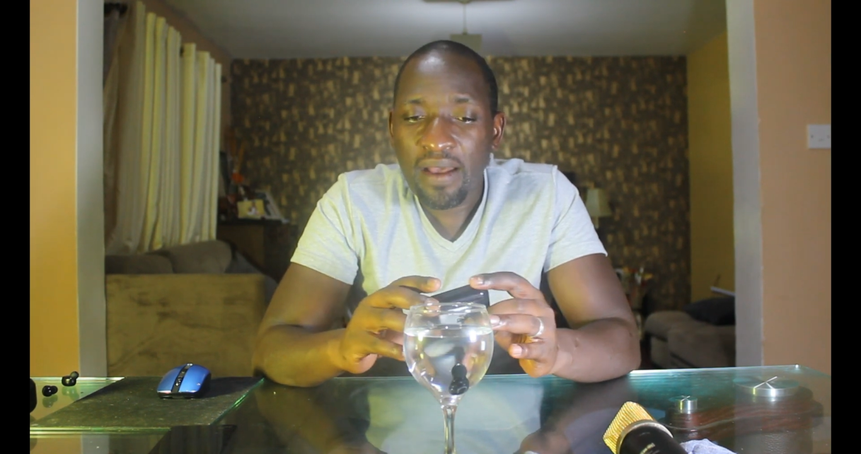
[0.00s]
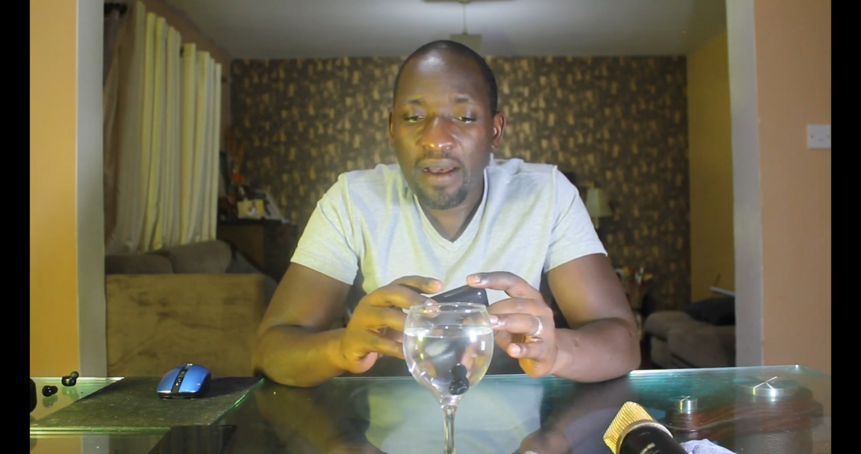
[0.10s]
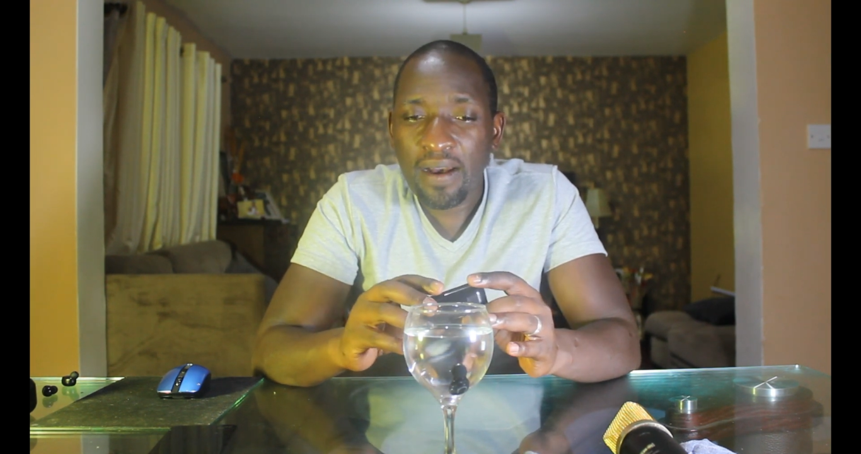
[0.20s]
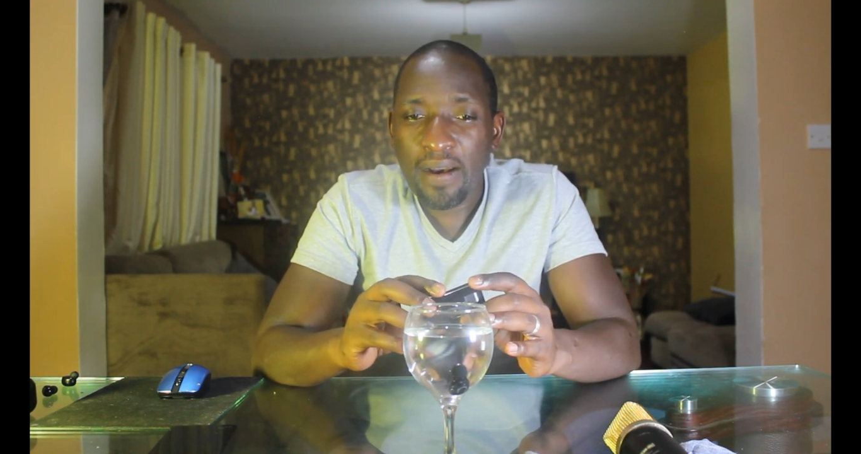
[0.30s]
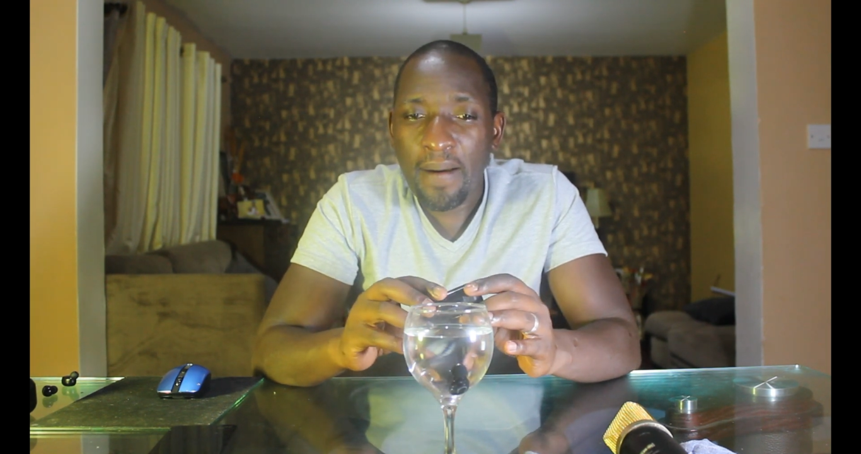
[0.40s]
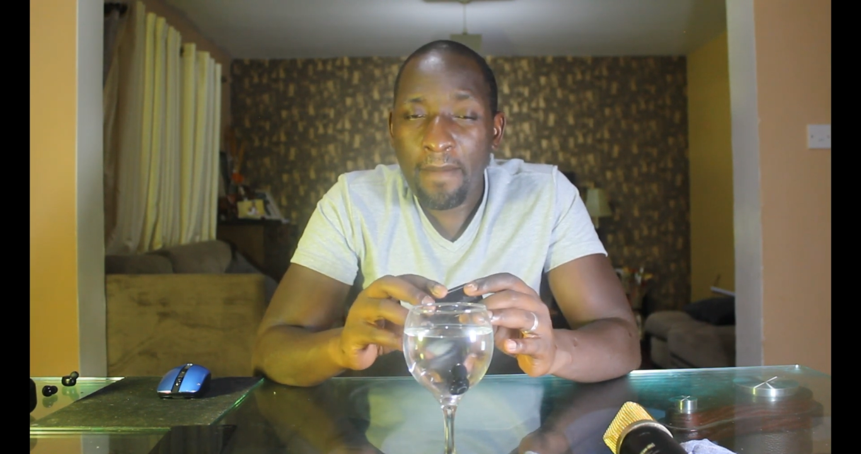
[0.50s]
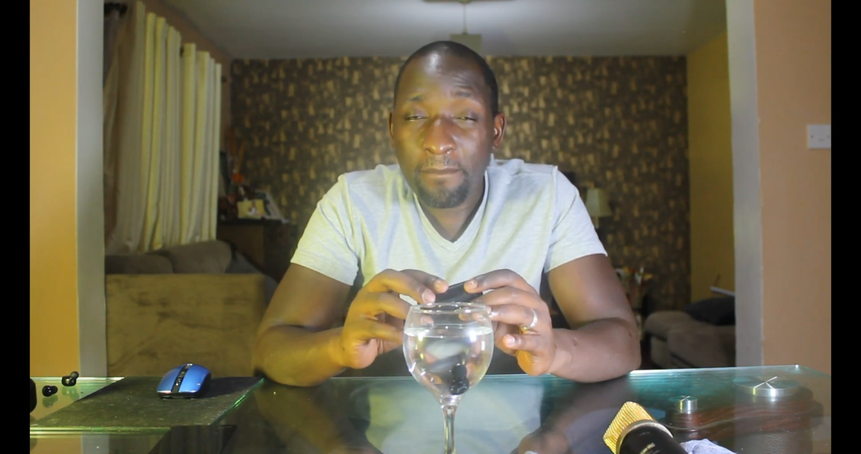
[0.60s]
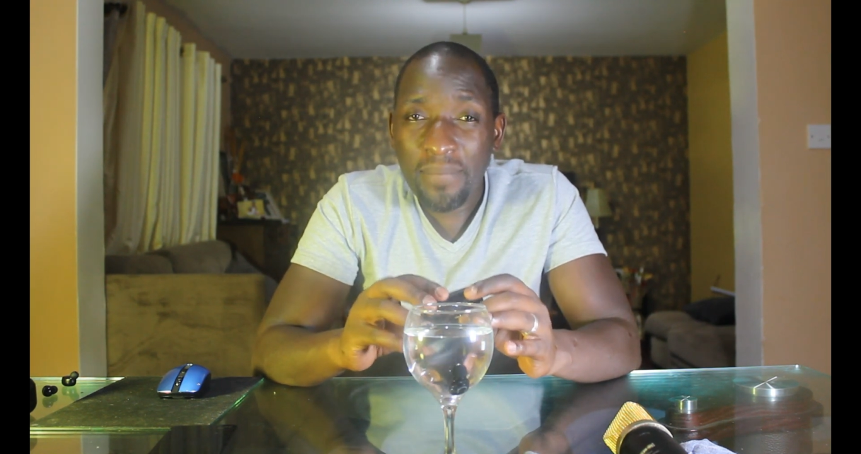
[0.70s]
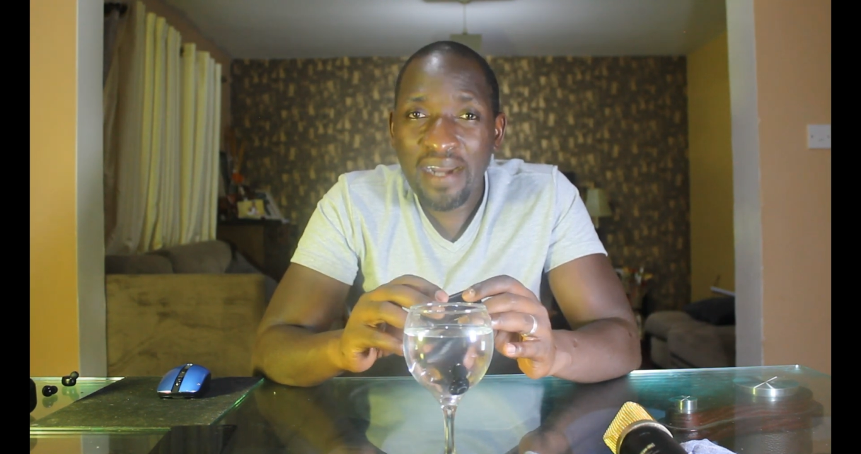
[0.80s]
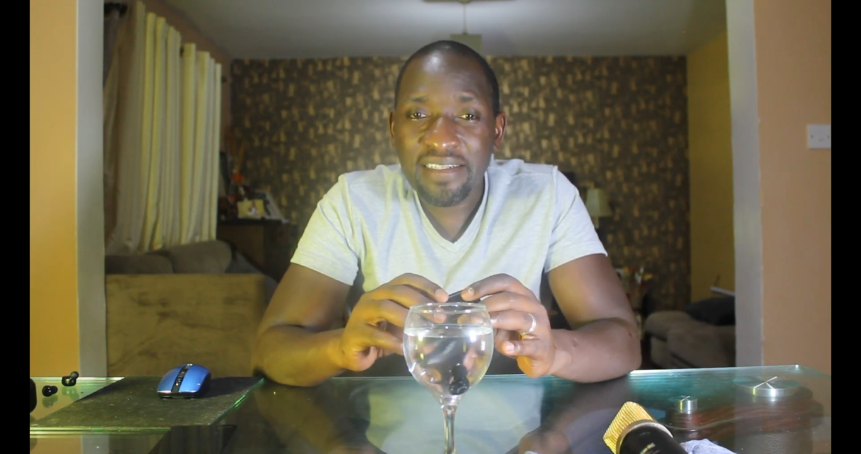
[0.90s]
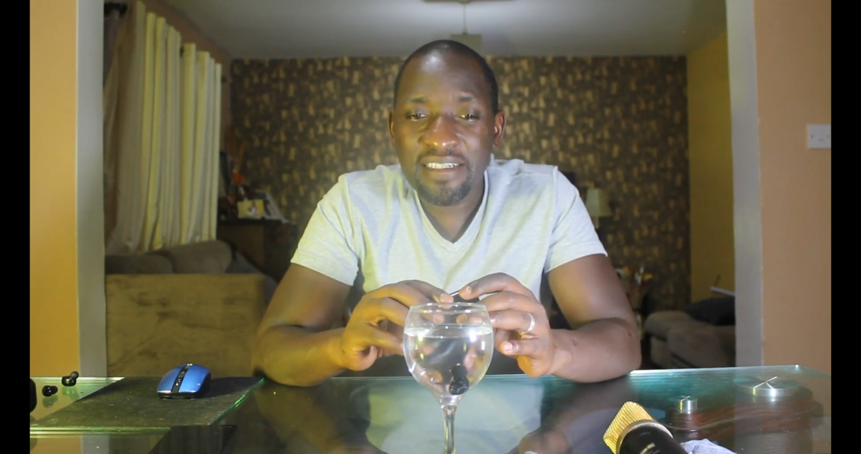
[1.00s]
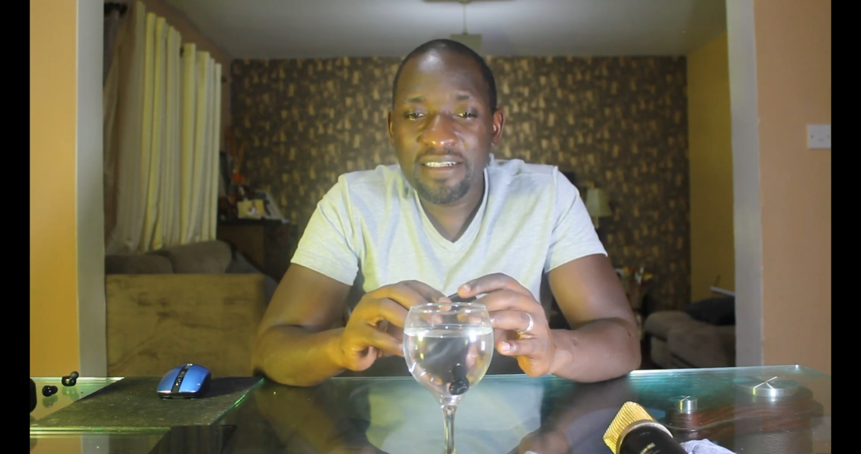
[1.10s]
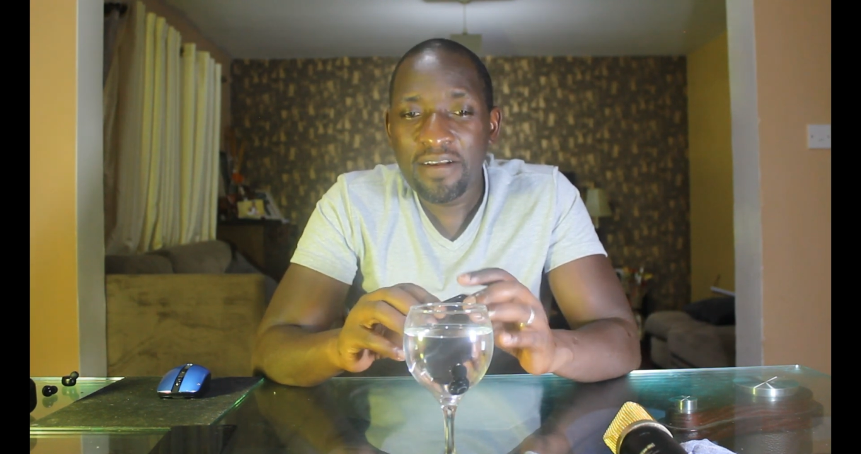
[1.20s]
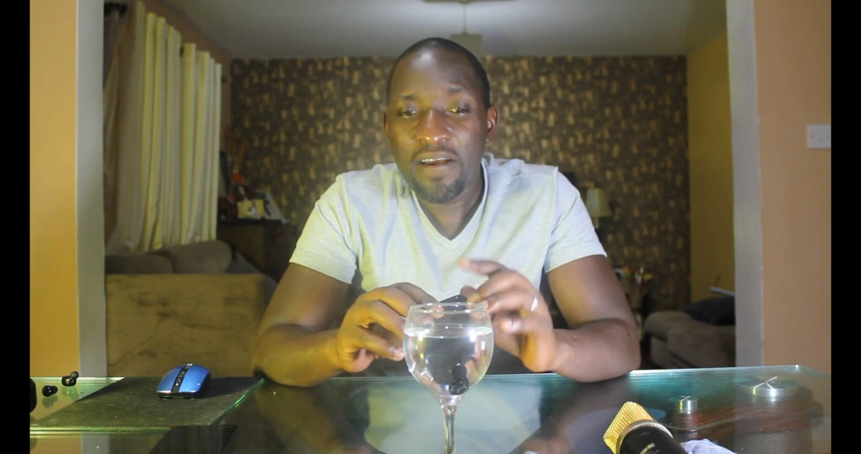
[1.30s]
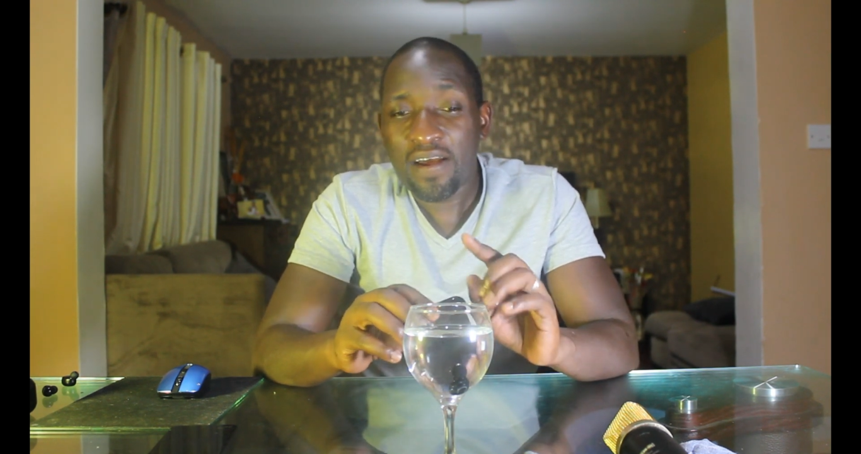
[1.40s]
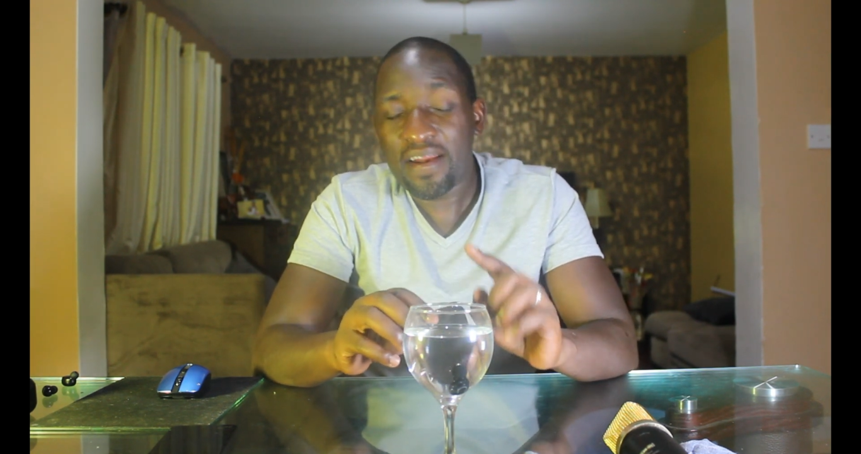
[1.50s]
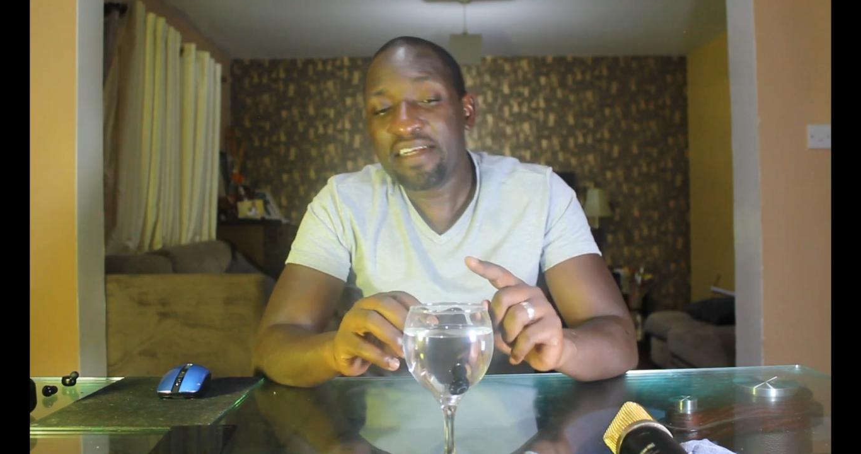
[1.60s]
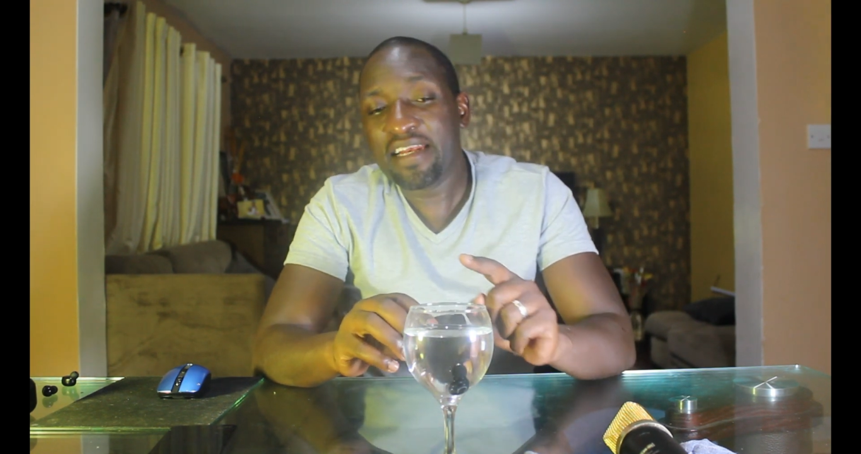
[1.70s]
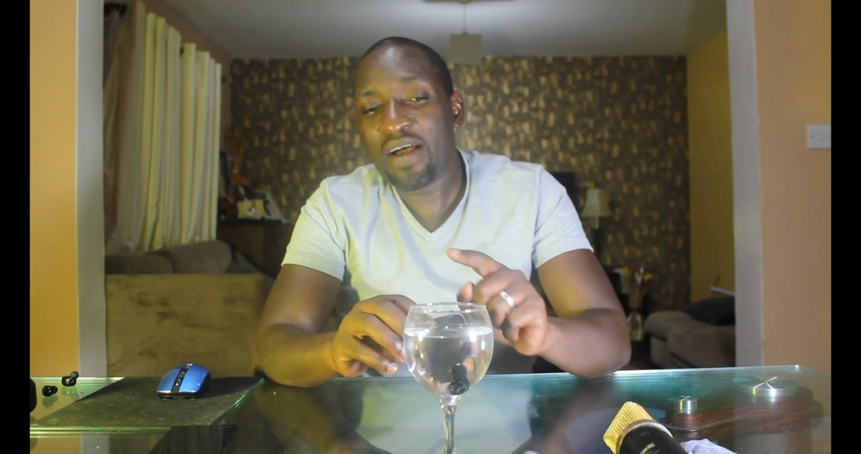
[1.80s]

Uh, but right